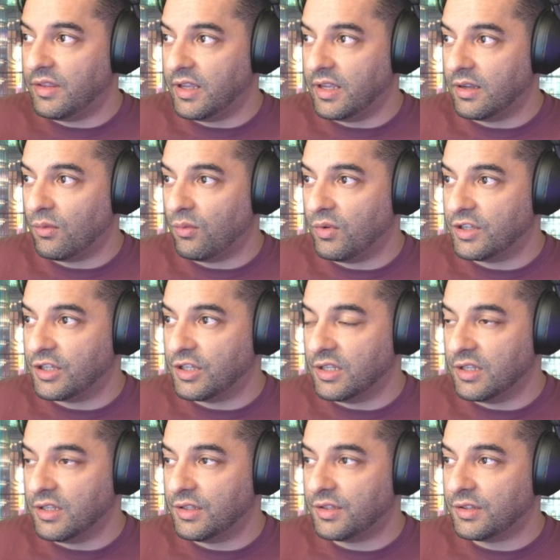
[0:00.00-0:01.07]
thing, which
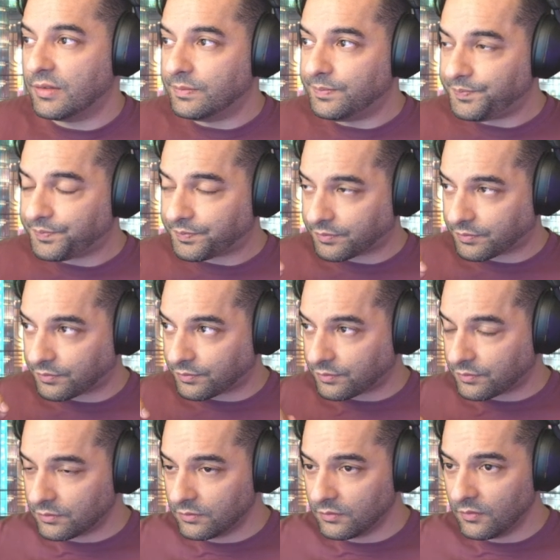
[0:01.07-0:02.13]
is
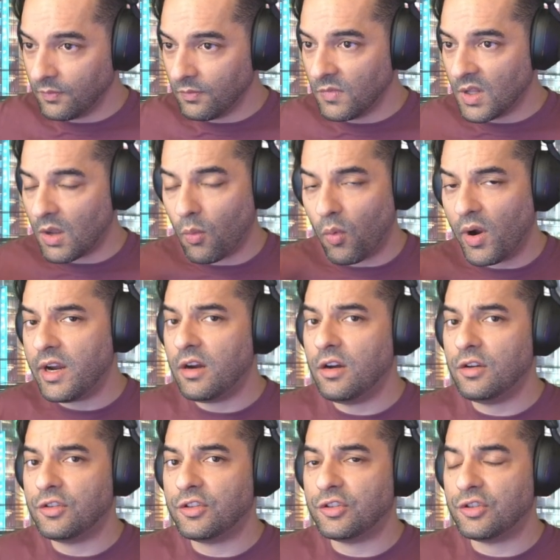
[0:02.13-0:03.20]

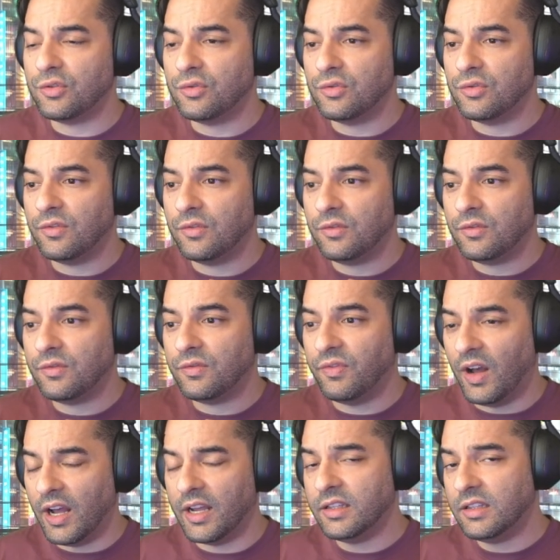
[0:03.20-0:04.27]
where to
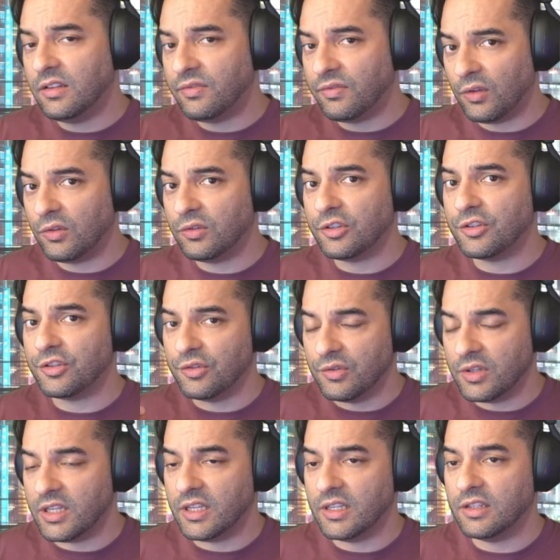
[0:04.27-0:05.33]
find the folders you
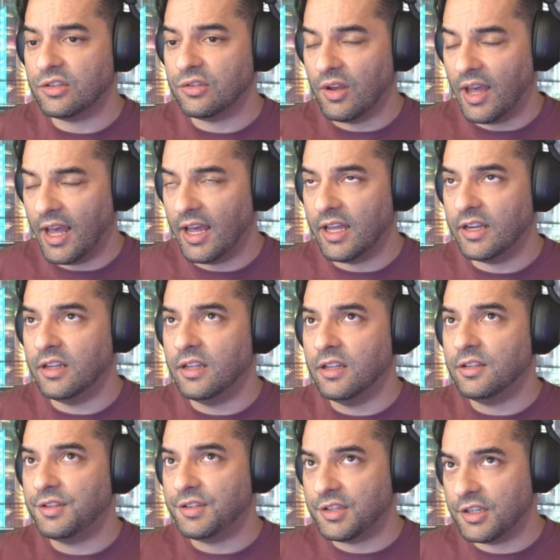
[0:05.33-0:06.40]
need to add
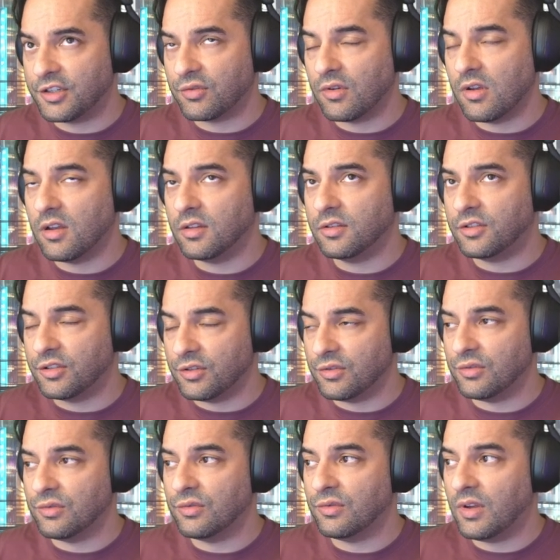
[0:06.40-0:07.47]
Citron
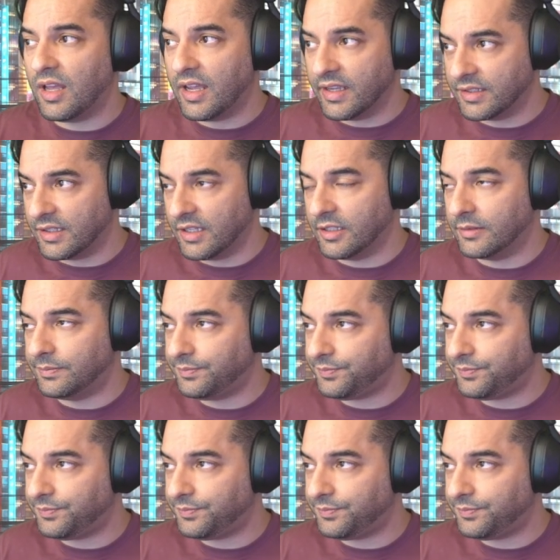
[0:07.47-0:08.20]
to ESDE.